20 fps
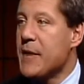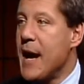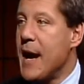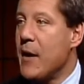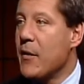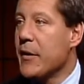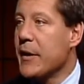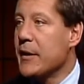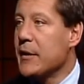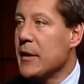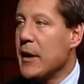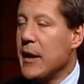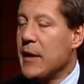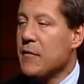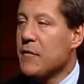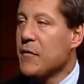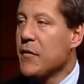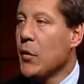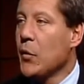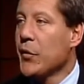down
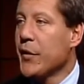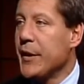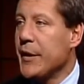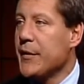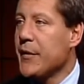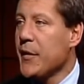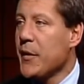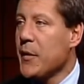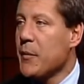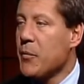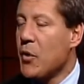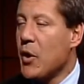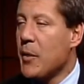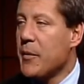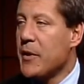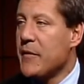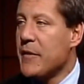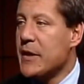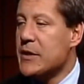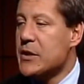and fold it into the
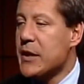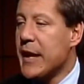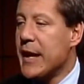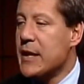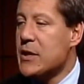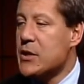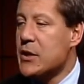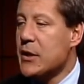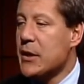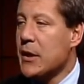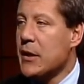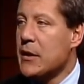Department of Education.